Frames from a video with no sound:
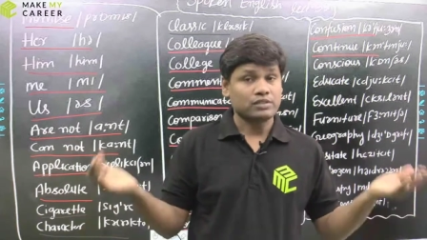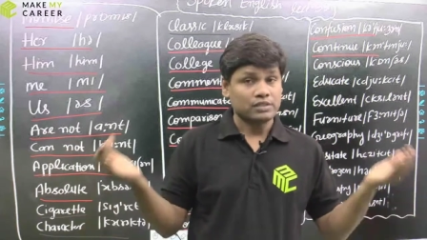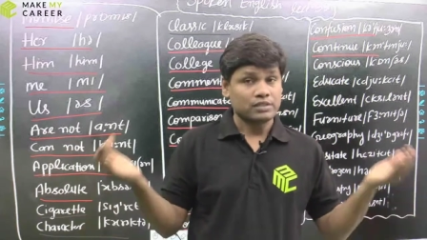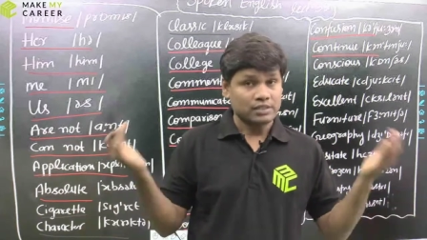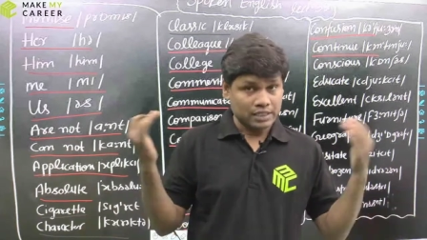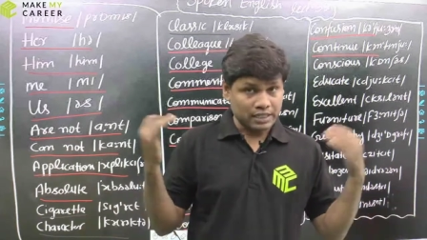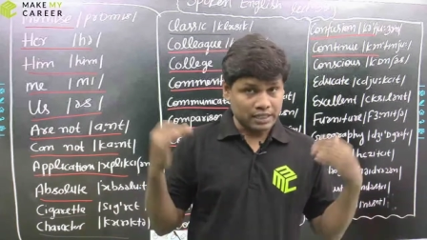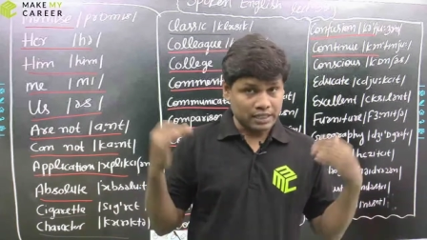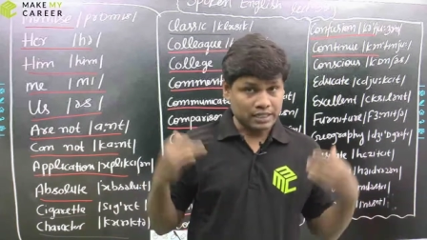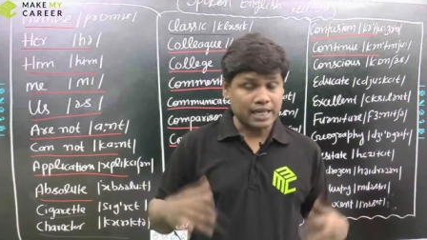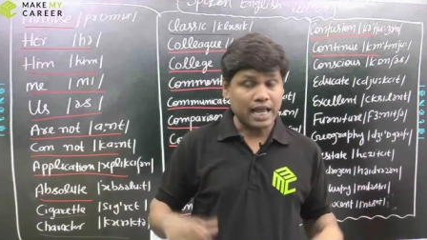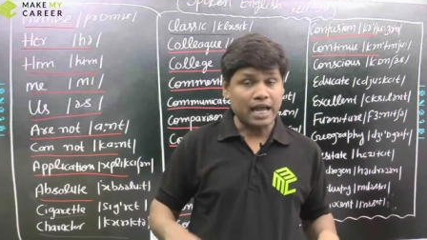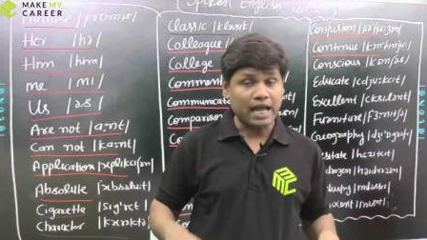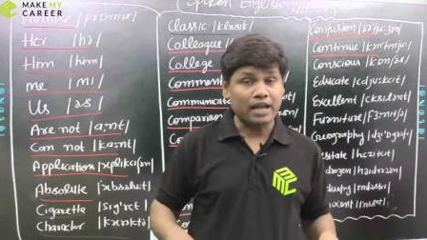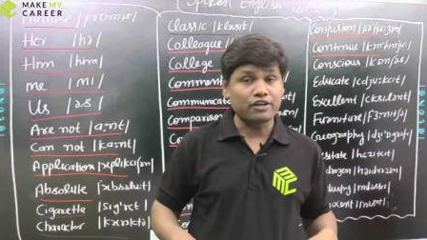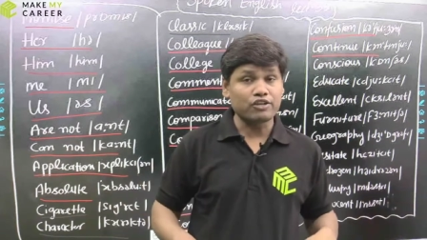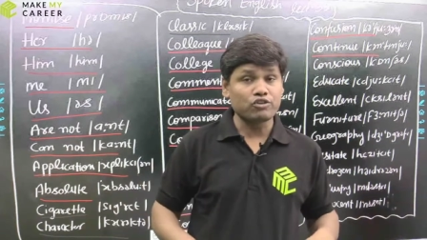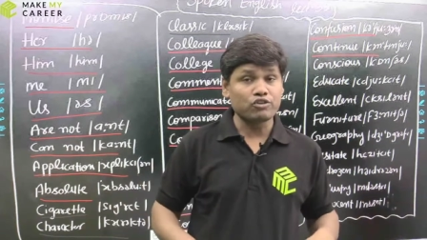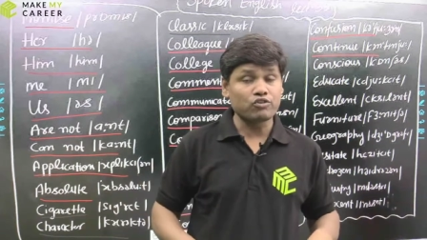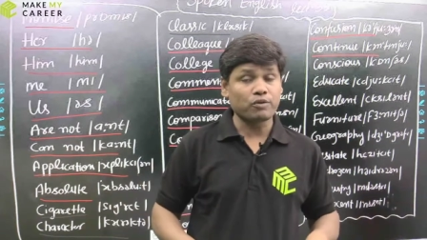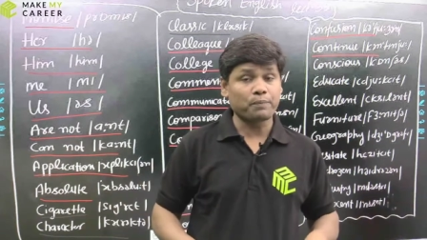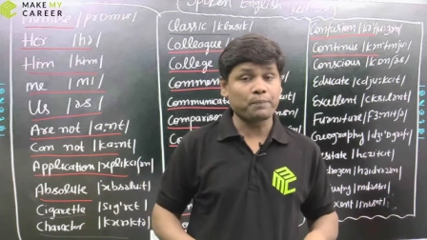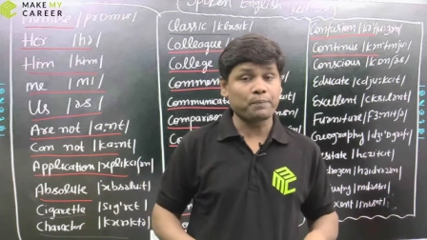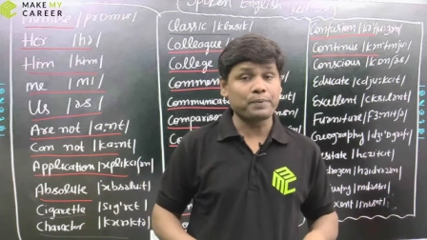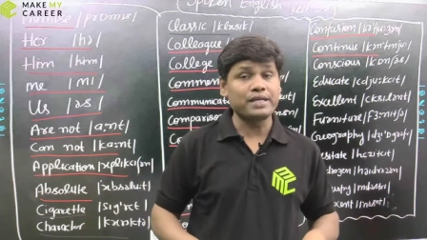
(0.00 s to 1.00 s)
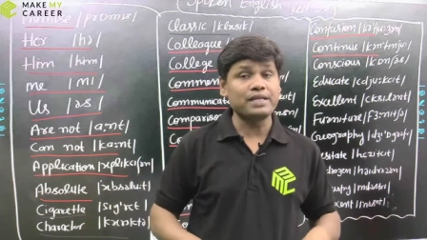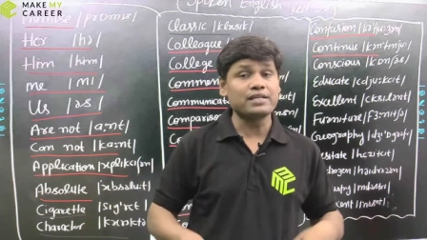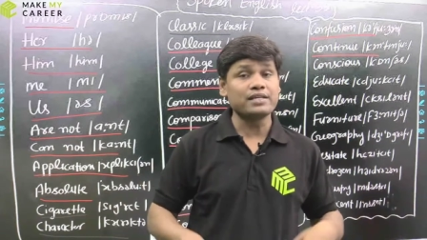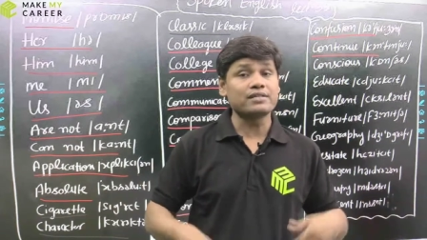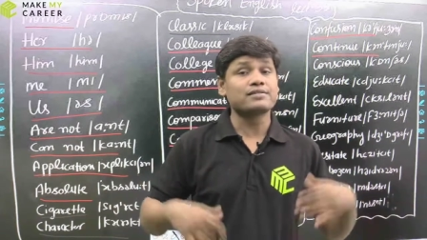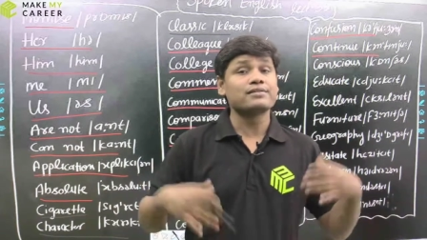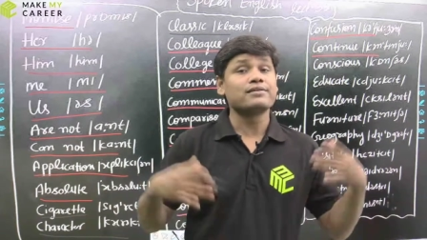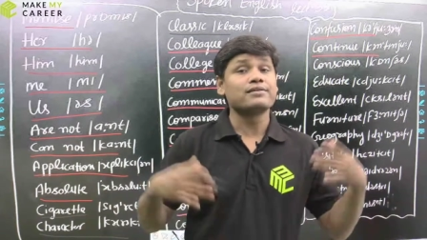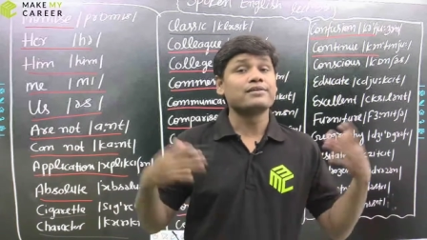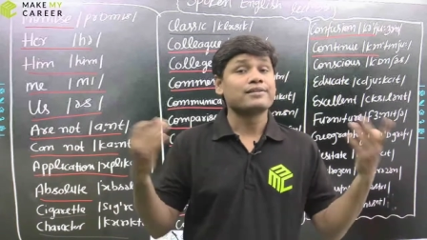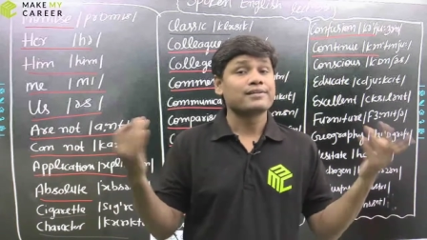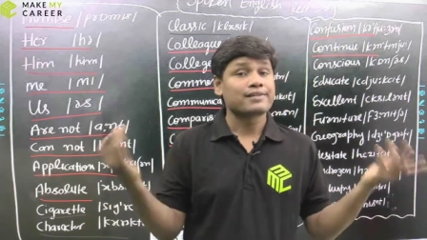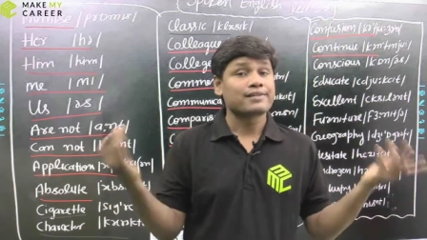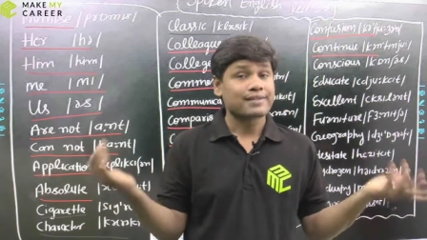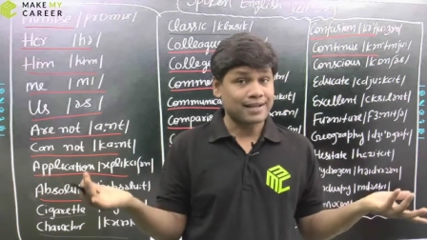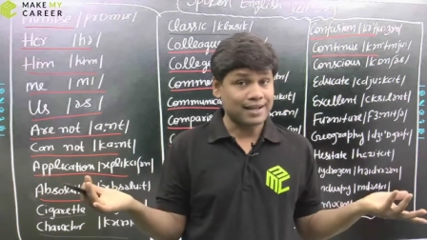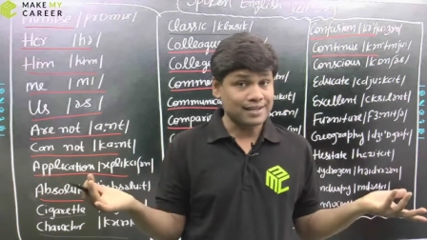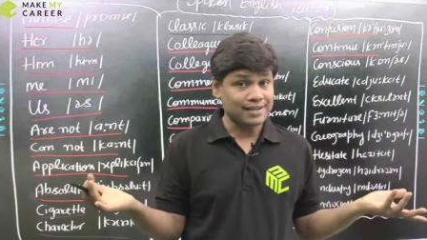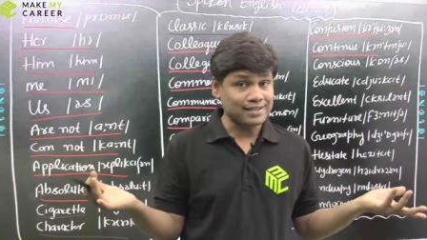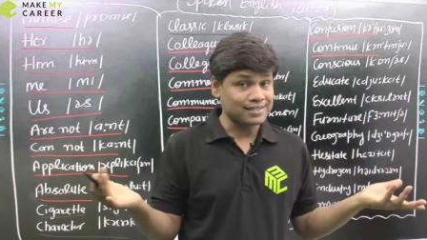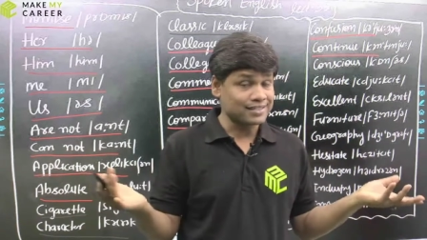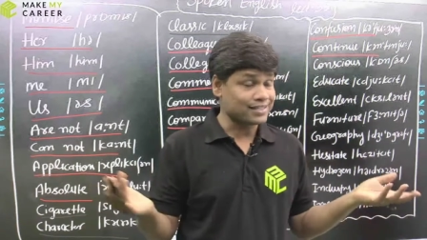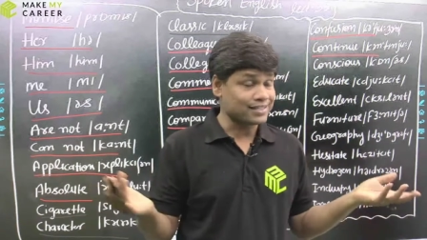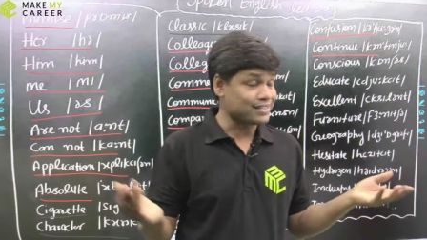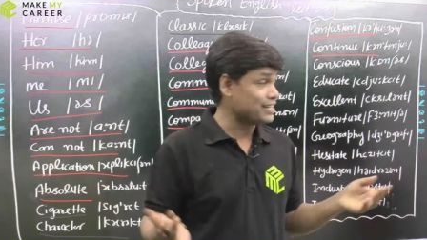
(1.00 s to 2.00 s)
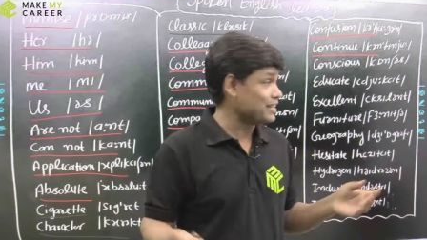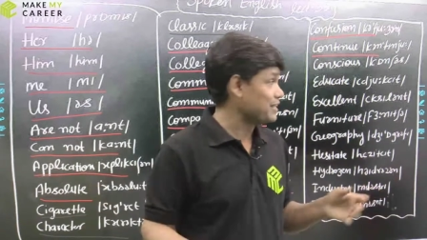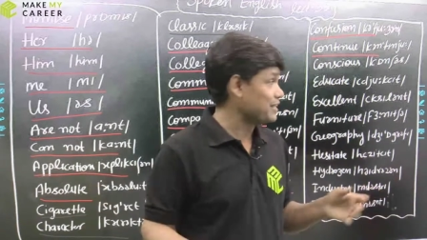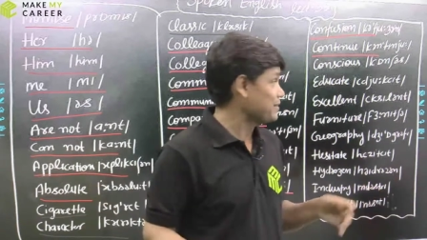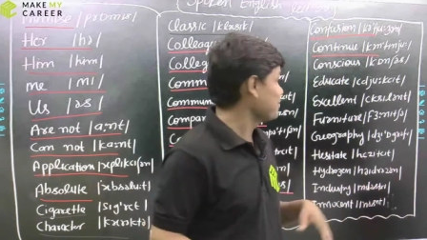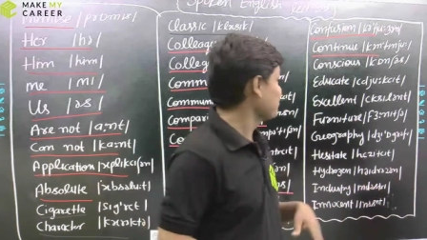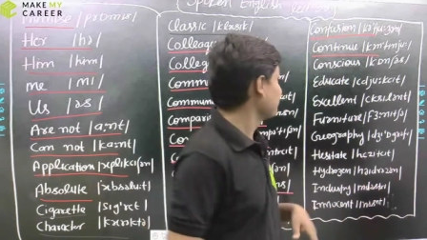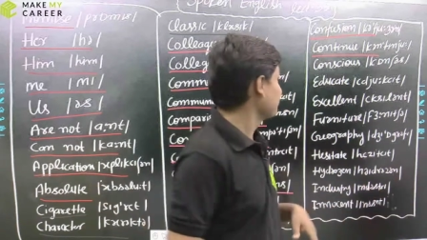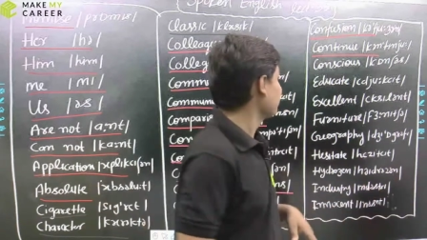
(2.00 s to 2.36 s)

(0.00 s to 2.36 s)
Again you repeat, continue.